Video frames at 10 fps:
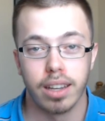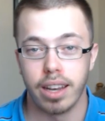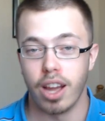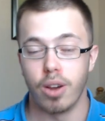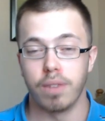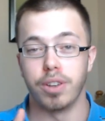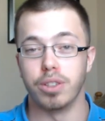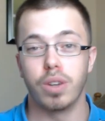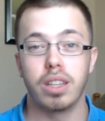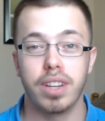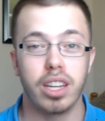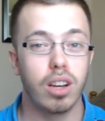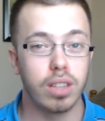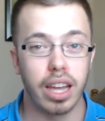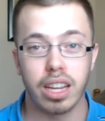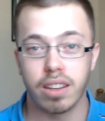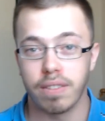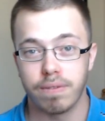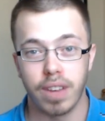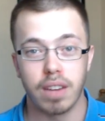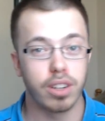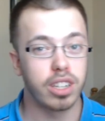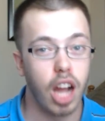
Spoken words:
Now, if you enjoyed the video, like, favorite,